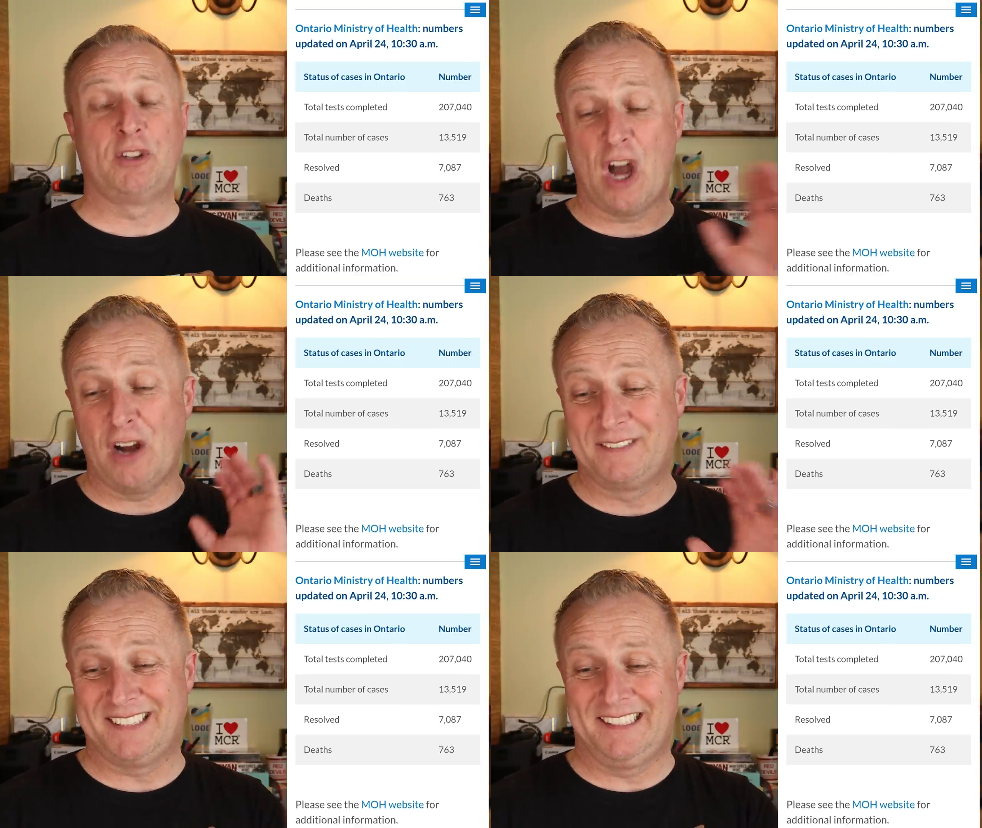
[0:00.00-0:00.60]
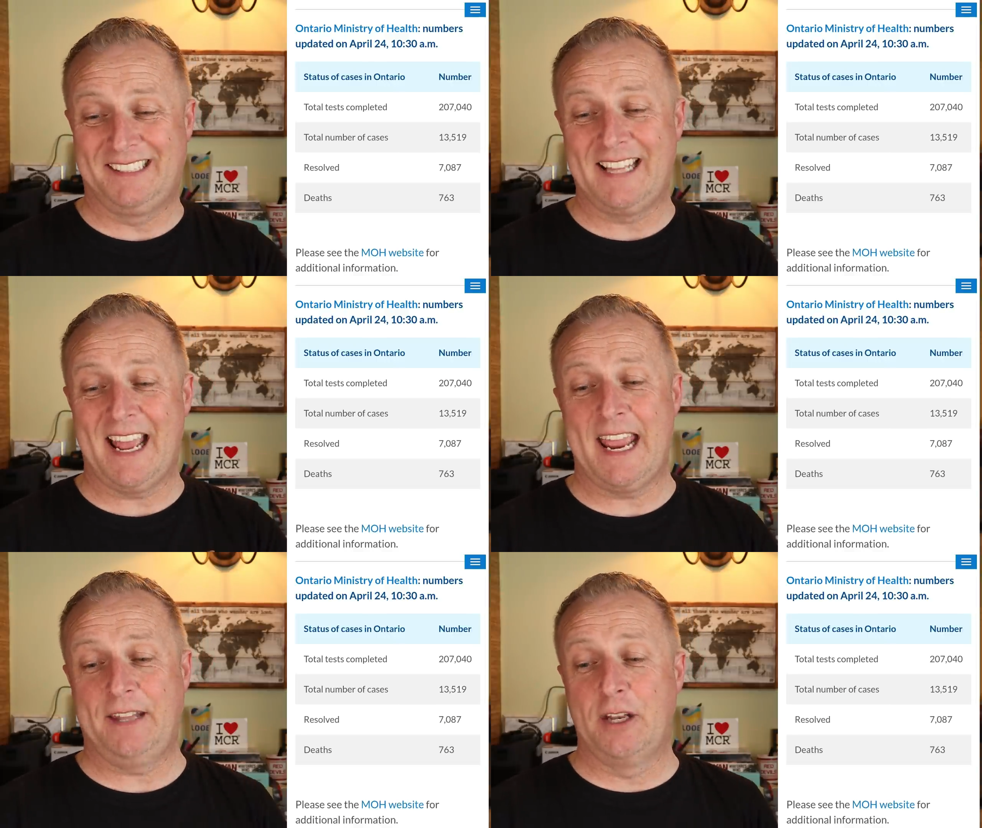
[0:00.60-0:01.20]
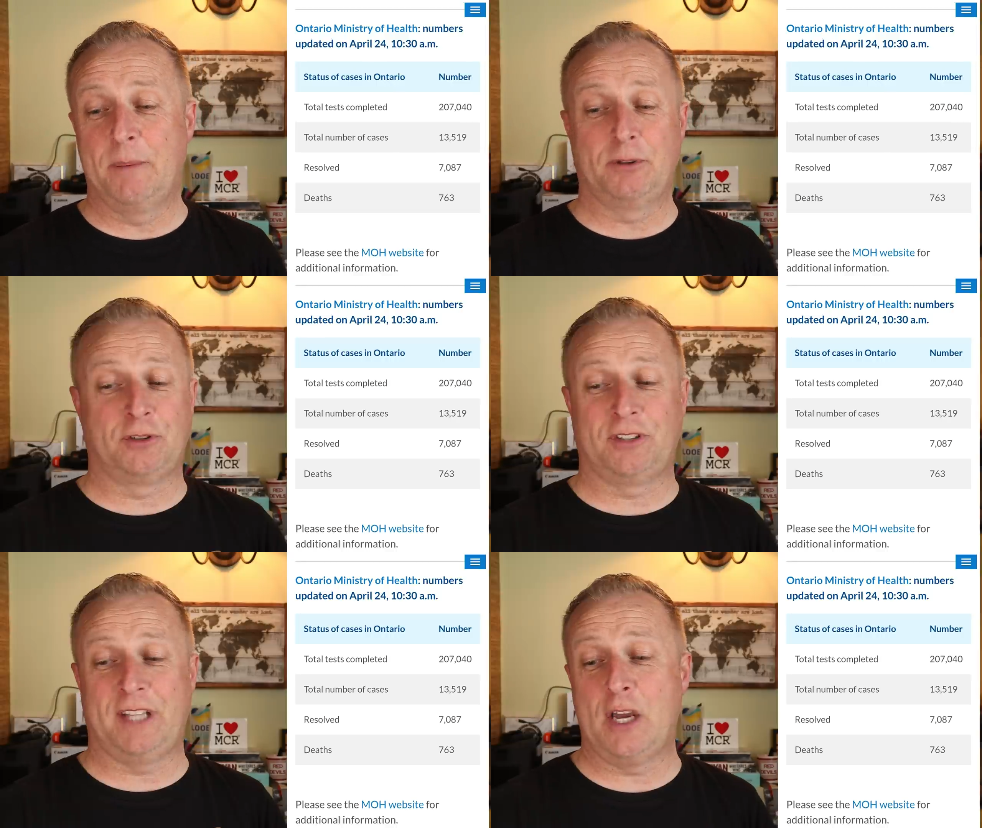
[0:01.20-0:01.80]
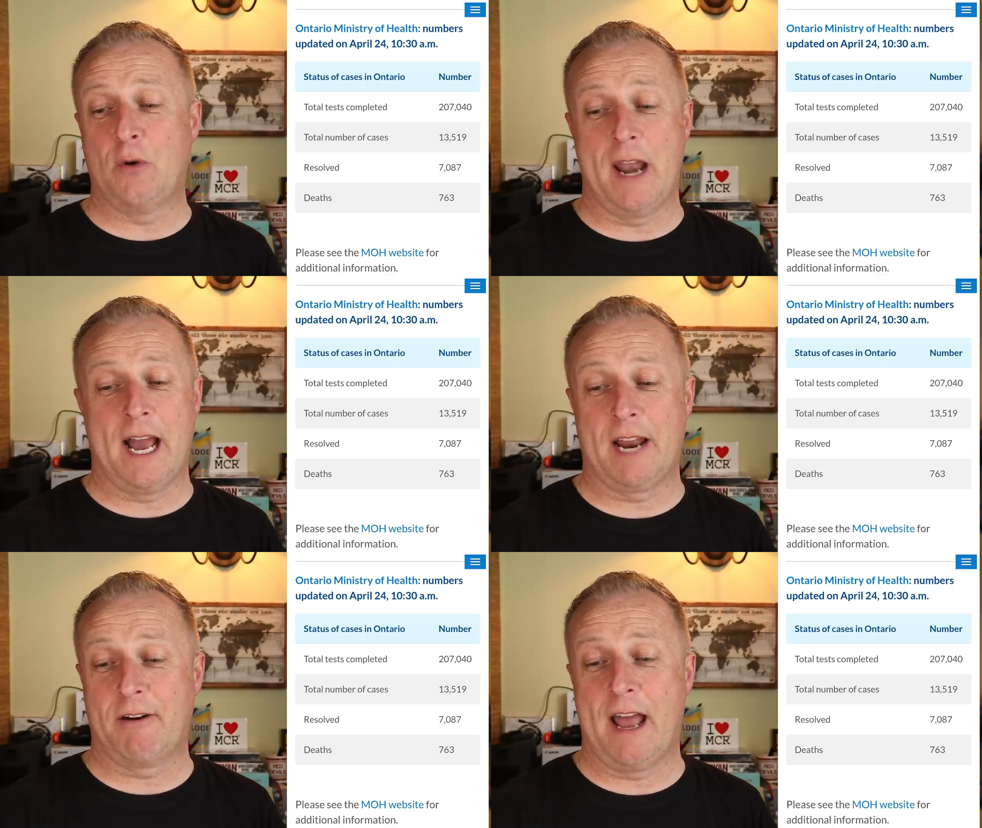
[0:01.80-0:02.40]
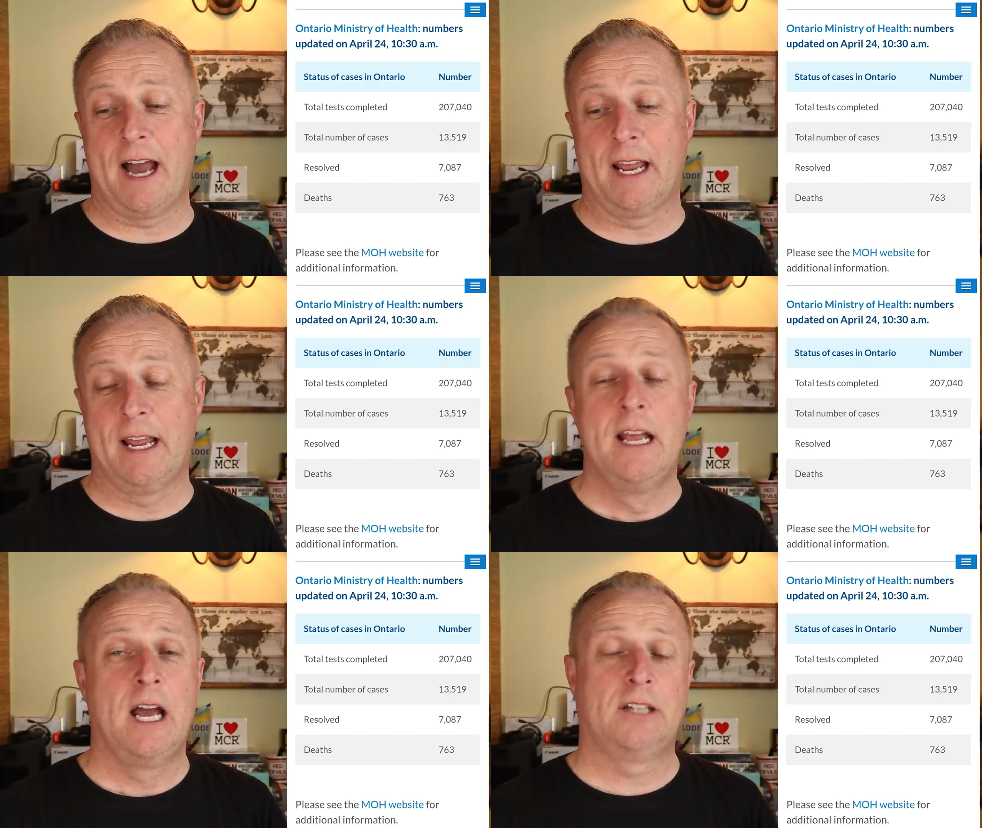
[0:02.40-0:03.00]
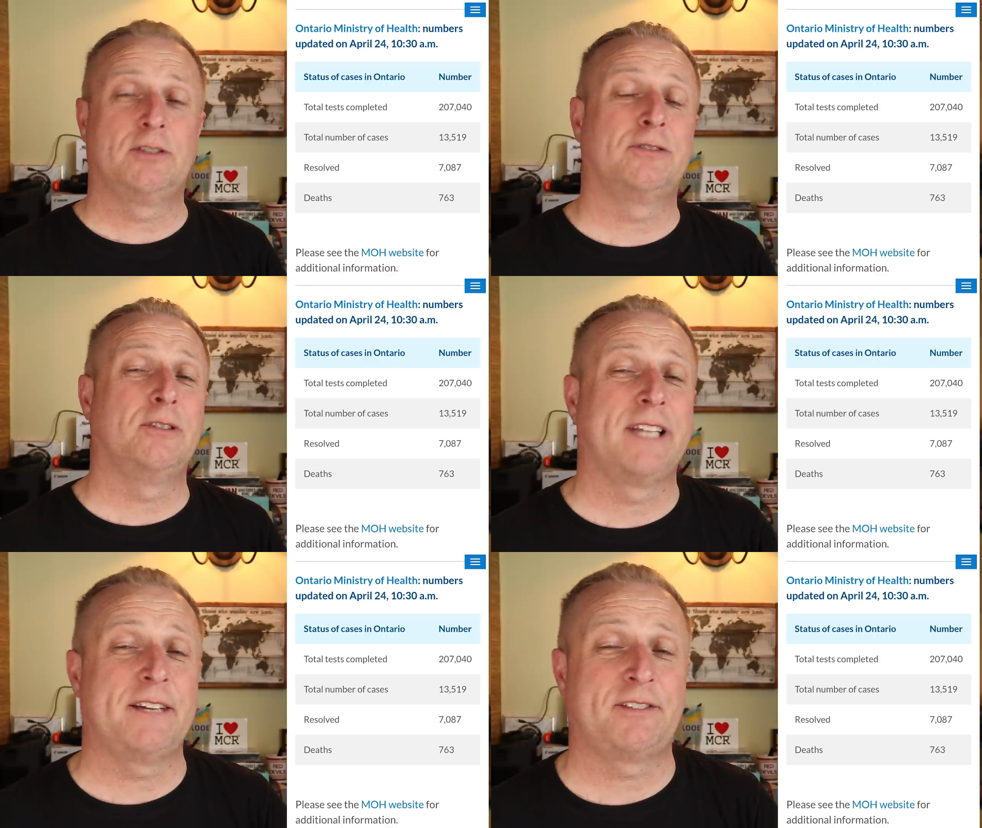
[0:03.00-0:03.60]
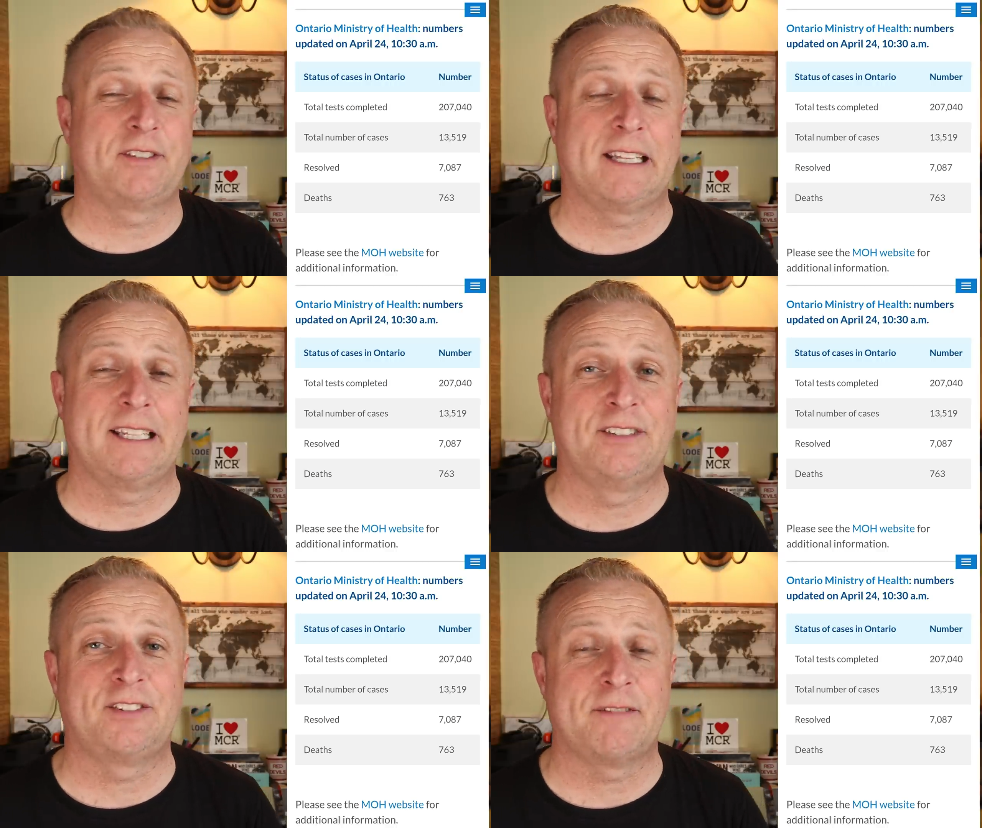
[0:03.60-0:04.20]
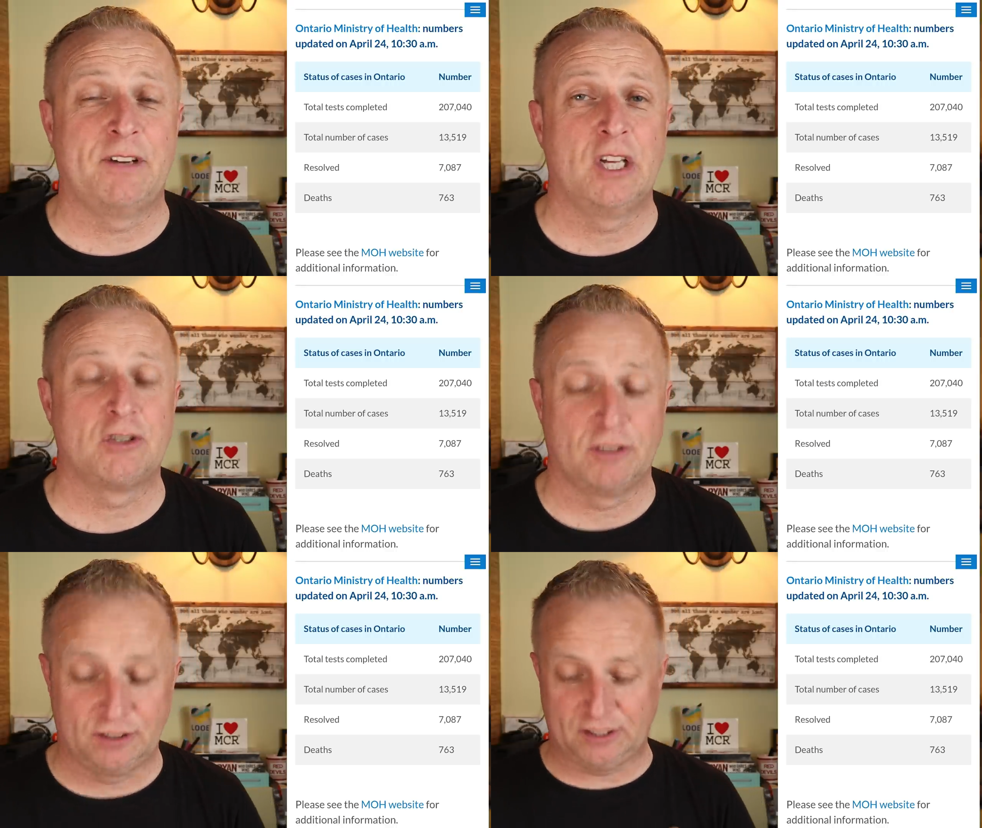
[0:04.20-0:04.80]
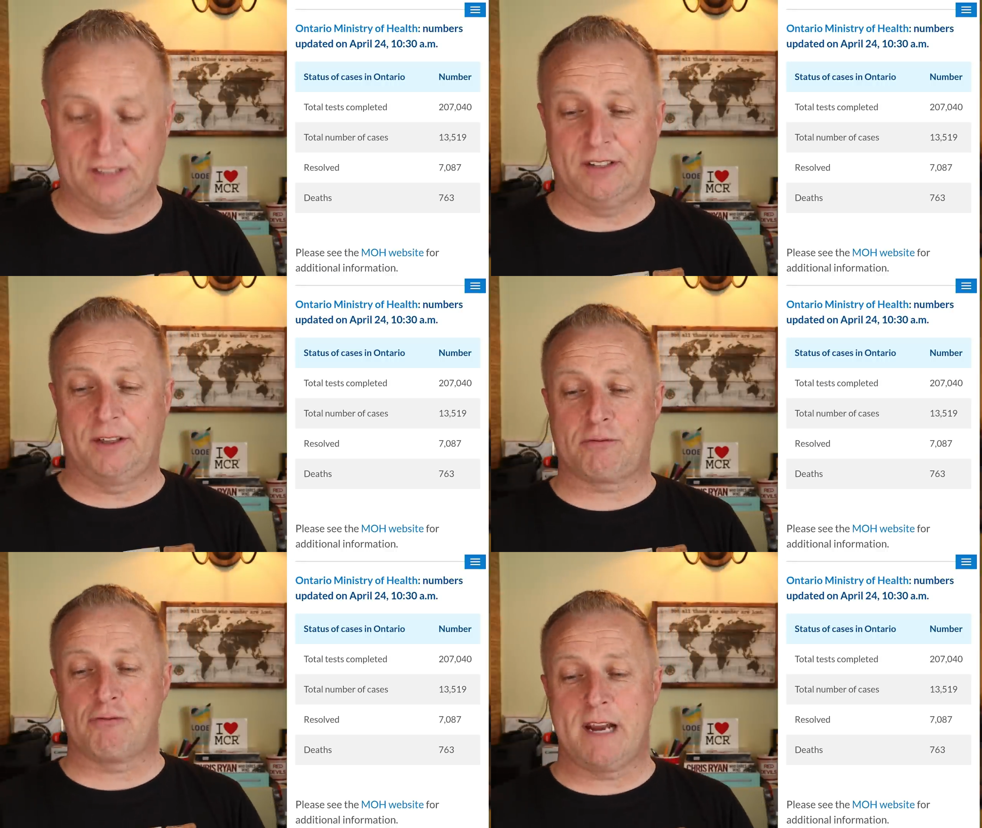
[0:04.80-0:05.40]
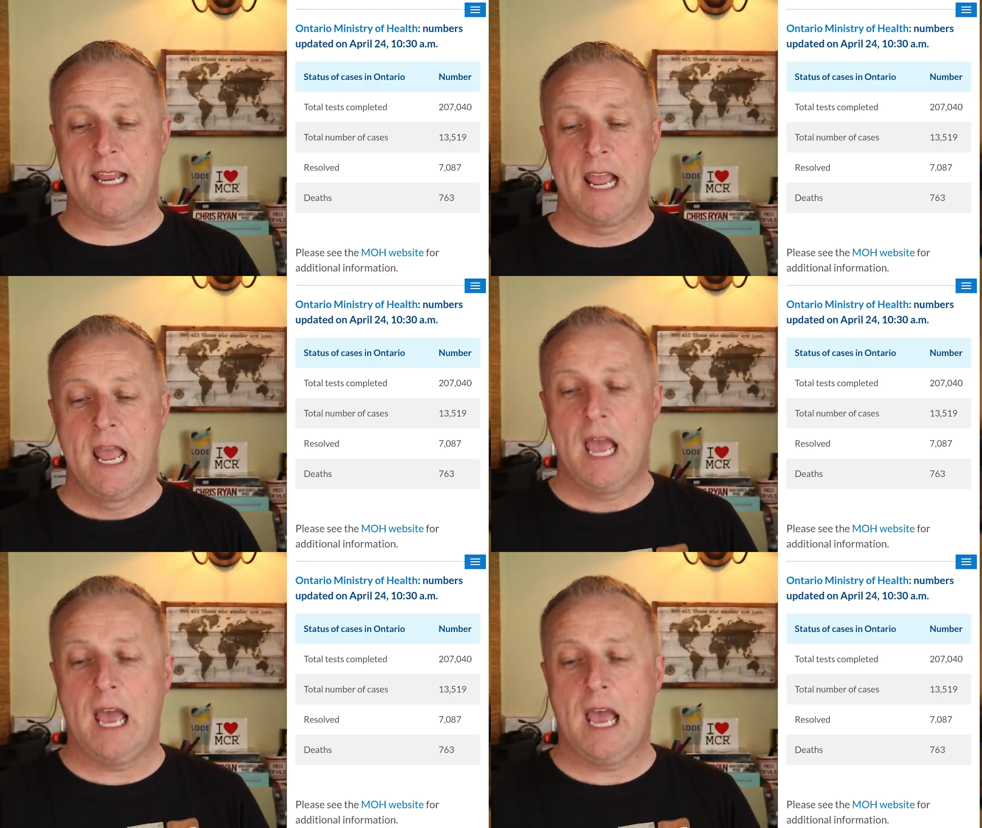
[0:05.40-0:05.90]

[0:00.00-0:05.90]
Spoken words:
as of today, the numbers just keep going higher and higher. Total deaths, sadly, is 763.